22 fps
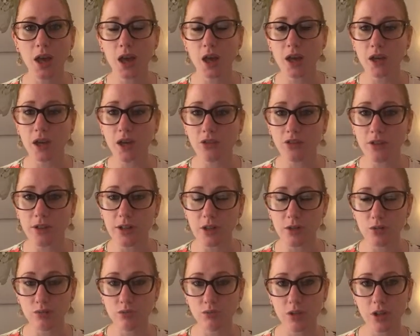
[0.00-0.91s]
And actually
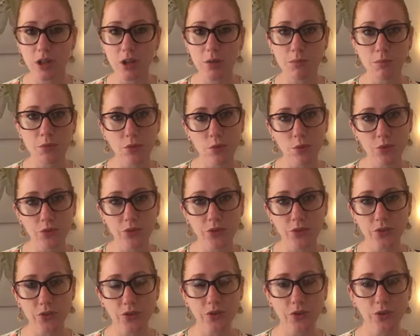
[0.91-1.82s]
it's really
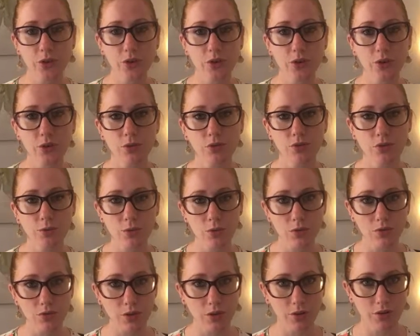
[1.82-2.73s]
important to
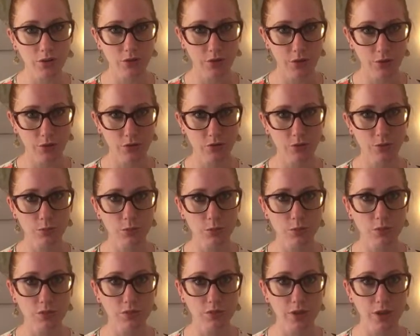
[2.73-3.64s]
remove ourselves from
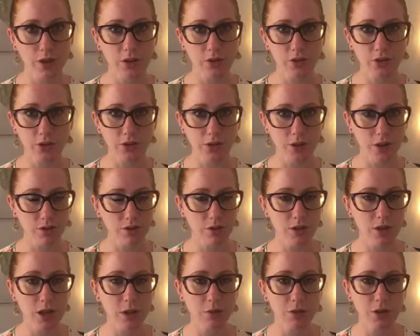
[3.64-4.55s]
all of that, just
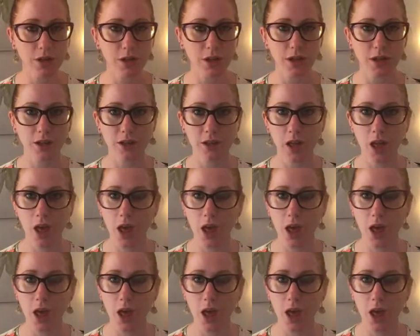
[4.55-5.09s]
every now and again,